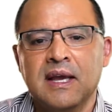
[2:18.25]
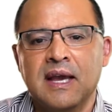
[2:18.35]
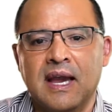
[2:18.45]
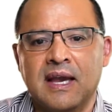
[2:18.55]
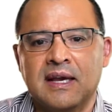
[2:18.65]

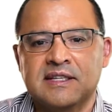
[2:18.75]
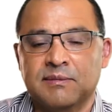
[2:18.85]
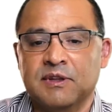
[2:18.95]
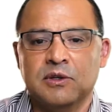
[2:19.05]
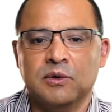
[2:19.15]
And
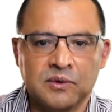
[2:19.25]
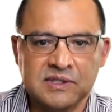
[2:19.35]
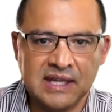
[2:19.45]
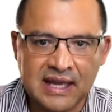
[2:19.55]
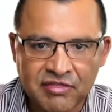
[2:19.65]
some of the
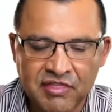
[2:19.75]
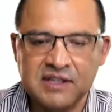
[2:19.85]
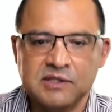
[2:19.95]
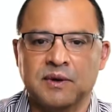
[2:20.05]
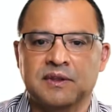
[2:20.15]
tools like
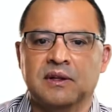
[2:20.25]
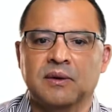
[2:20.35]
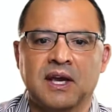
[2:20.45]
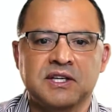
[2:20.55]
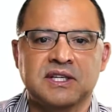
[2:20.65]
this one, the
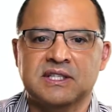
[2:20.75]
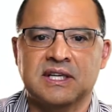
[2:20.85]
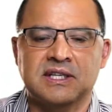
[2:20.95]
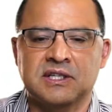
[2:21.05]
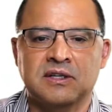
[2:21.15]
location
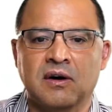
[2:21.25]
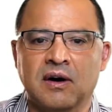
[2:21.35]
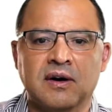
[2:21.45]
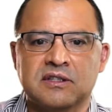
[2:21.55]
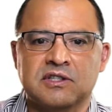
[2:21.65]
extension,
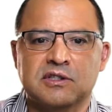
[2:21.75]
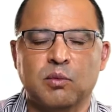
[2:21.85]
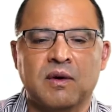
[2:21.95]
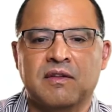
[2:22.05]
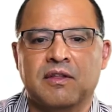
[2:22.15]
are just
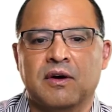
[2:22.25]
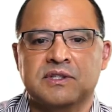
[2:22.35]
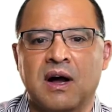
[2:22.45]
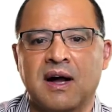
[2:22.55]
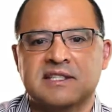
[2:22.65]
one of those
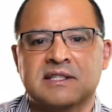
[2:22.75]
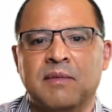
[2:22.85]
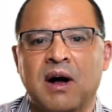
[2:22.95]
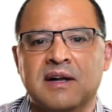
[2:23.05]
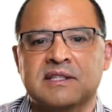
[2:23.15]

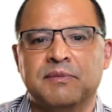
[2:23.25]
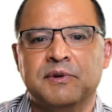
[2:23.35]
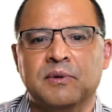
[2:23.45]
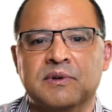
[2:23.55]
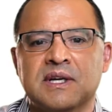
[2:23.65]
awesome, awesome
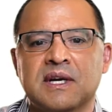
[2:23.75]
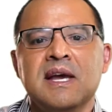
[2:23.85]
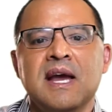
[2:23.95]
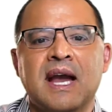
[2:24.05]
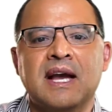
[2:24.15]
tools.
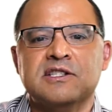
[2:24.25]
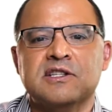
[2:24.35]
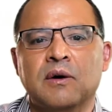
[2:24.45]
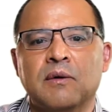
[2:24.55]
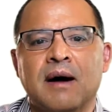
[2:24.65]
And
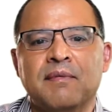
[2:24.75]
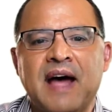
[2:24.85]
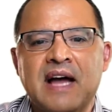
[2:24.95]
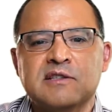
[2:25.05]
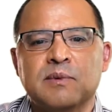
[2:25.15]
so
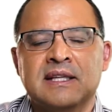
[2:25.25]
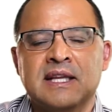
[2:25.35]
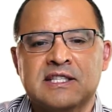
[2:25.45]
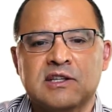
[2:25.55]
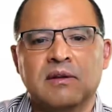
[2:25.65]
that's what
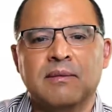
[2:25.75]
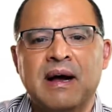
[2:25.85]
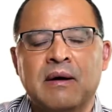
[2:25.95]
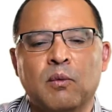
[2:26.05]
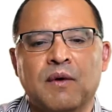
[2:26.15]
it's all
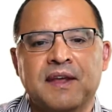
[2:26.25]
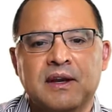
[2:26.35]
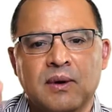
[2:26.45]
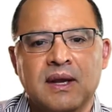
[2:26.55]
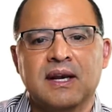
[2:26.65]
about. And what they
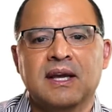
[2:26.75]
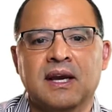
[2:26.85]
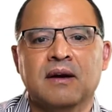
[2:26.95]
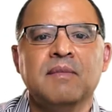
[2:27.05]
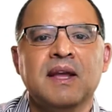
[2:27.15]
created
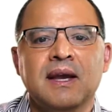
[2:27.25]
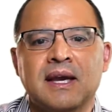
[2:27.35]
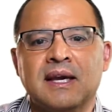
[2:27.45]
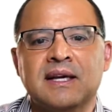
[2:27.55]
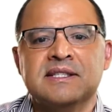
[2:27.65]
here
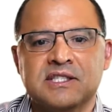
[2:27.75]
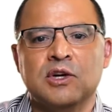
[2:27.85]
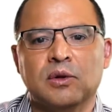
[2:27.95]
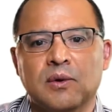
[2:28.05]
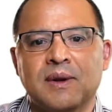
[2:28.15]
is
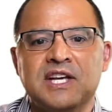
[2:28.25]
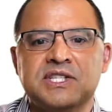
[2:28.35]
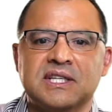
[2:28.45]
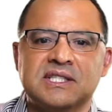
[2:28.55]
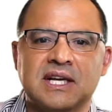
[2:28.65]
your location
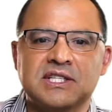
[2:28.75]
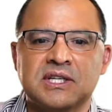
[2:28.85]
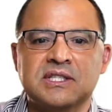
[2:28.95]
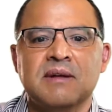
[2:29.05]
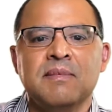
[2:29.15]

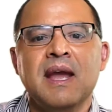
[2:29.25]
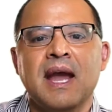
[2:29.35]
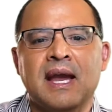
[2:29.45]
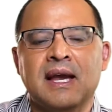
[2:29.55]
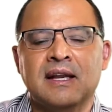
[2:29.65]
extensions,
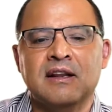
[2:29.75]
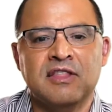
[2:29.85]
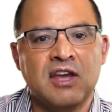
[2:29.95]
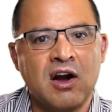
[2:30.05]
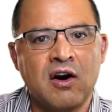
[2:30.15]
and
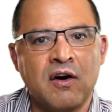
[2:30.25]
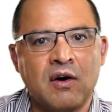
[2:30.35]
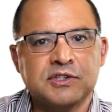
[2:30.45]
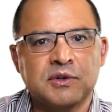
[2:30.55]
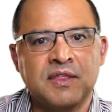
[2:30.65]
they are
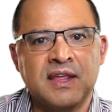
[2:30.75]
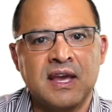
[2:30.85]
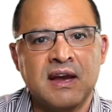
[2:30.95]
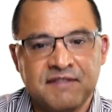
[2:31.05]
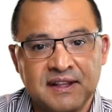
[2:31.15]
also
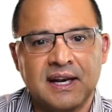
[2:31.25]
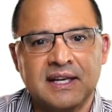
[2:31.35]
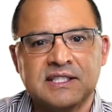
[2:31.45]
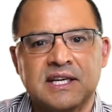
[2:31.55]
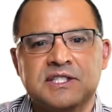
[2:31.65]
the affiliate
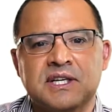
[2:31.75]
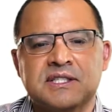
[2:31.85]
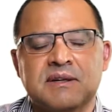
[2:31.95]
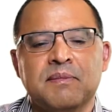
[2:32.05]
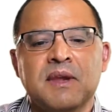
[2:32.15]

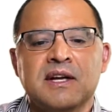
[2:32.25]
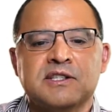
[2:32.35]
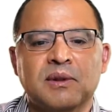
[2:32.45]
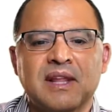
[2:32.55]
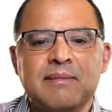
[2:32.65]
extensions.
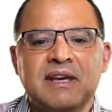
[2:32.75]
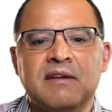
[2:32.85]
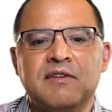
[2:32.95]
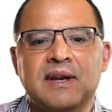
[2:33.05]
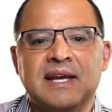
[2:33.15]
So let me
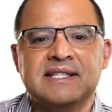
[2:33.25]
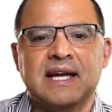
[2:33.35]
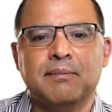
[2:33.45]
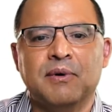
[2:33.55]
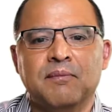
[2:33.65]
give you an
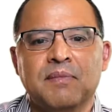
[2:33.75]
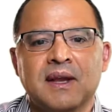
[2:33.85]
example.